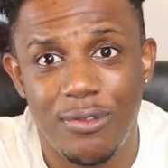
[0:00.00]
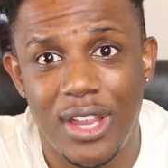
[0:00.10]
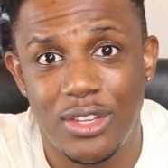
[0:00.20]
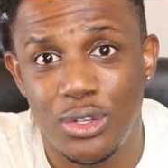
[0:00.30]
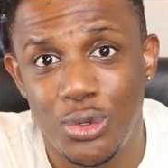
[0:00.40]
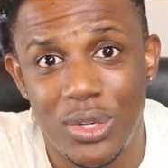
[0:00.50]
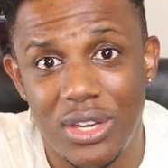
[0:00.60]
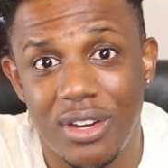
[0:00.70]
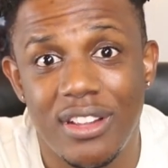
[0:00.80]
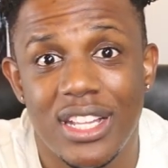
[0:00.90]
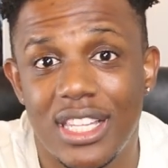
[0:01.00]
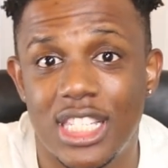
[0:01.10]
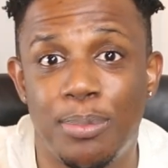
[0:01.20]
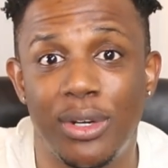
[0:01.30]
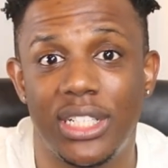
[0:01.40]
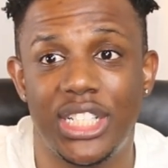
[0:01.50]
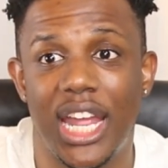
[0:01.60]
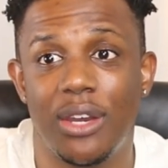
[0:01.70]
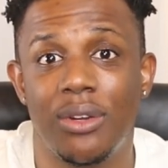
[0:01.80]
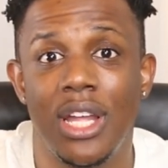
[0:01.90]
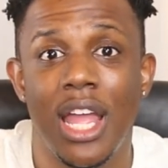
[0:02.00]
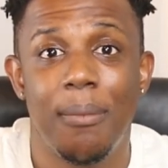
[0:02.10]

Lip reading: if you guys are new here to support the channel.